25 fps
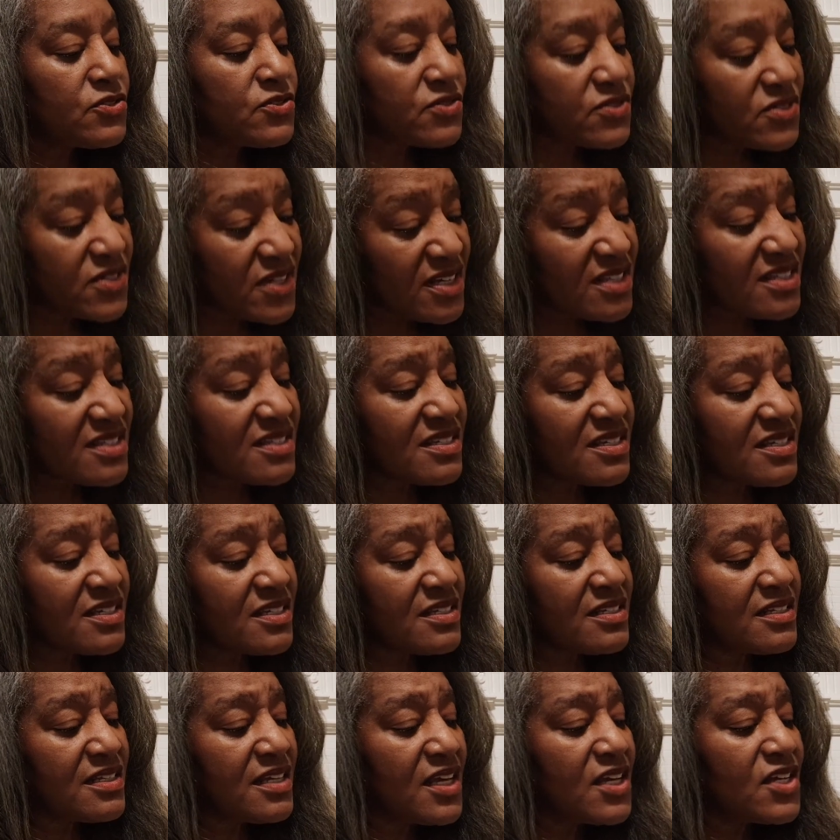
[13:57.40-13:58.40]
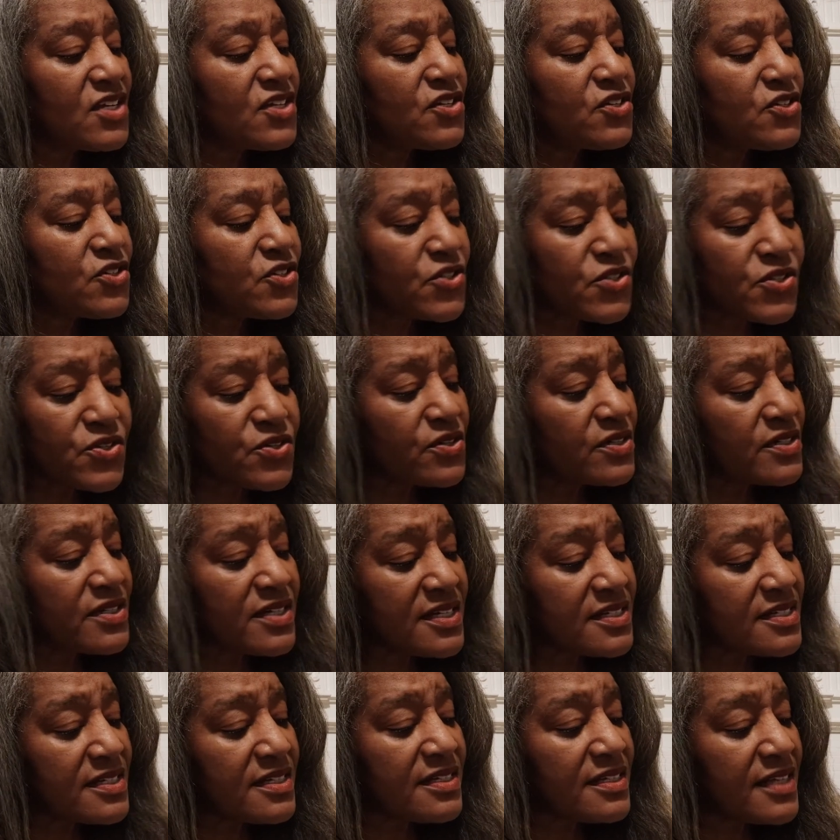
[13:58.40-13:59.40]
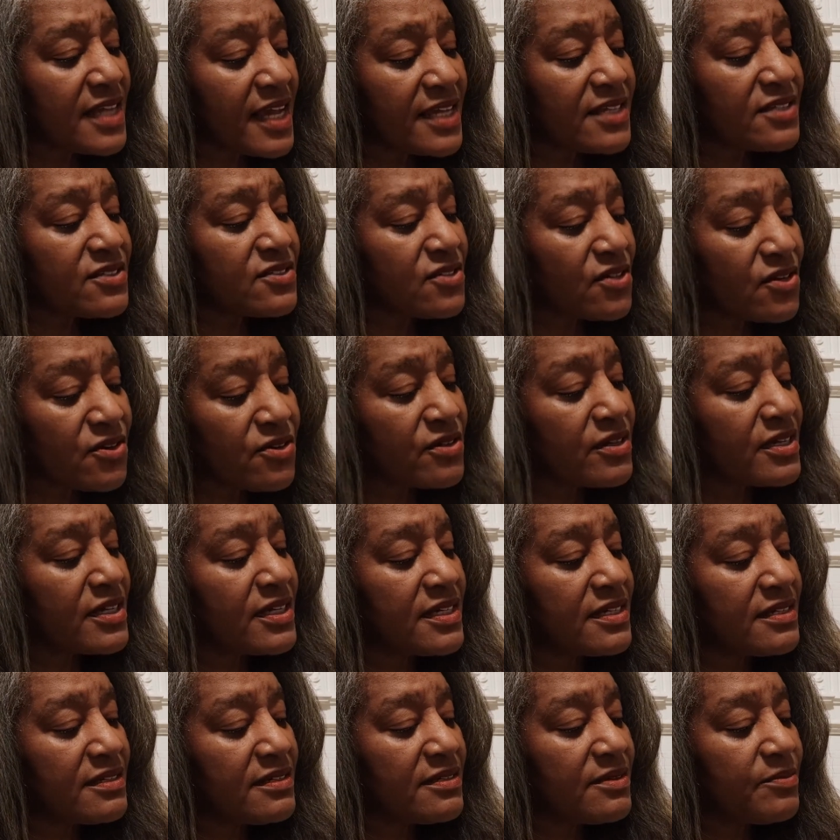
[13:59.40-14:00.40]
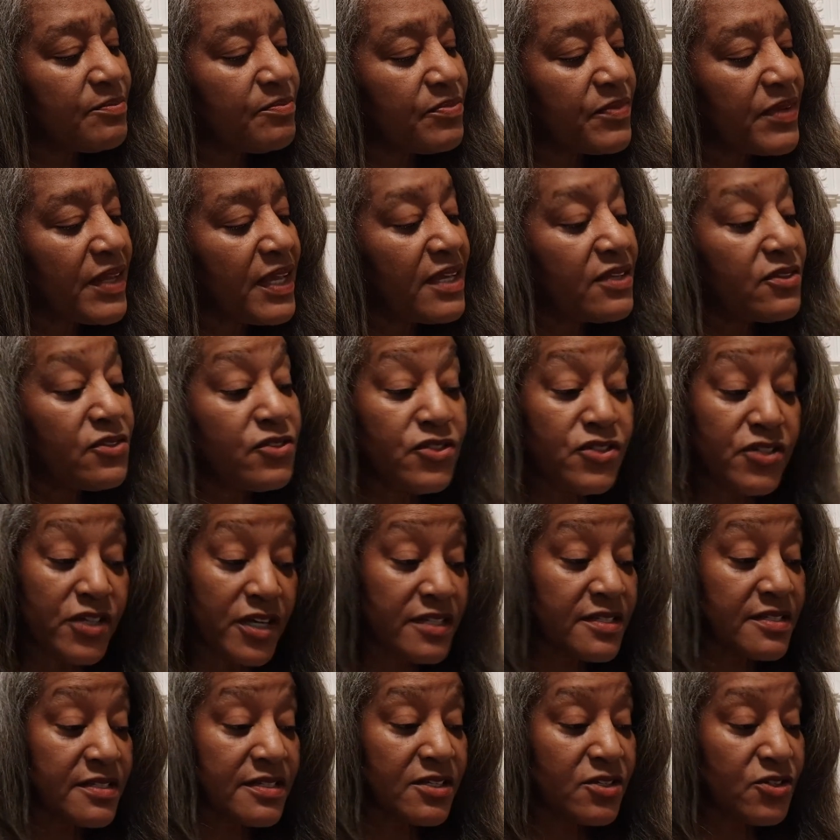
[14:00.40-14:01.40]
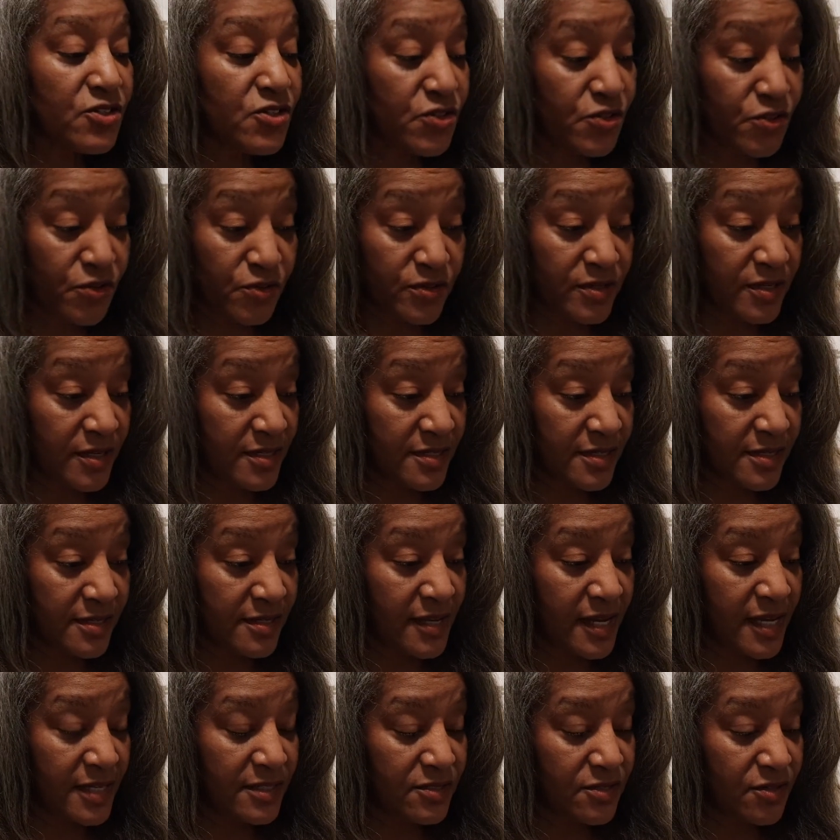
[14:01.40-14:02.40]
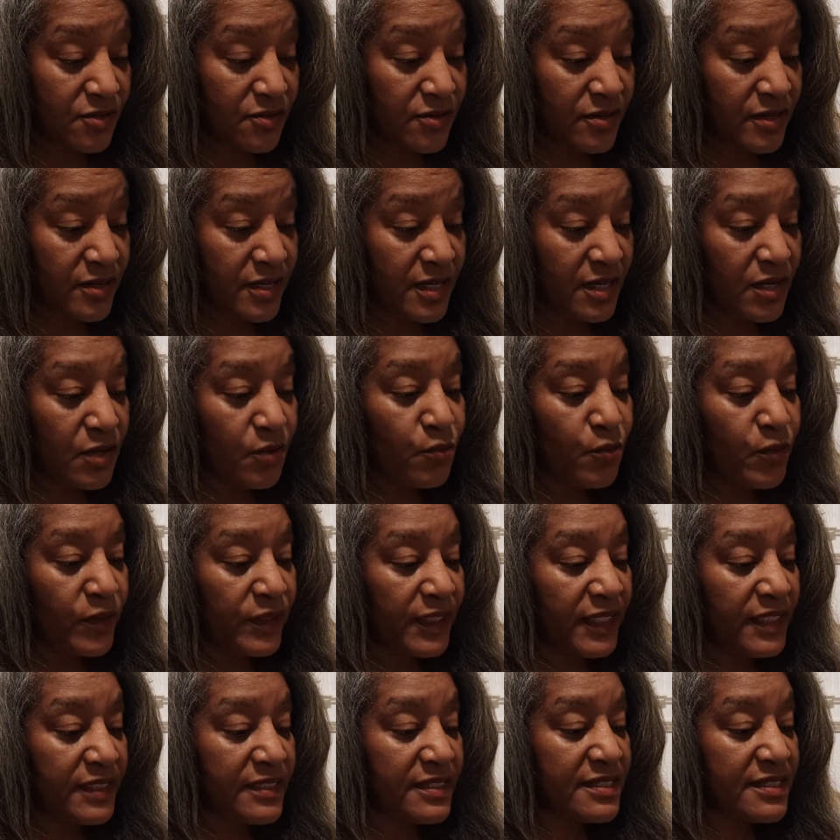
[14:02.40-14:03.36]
"Justin sure doesn't like turkey." "Justin sure doesn't like turkey," Juanita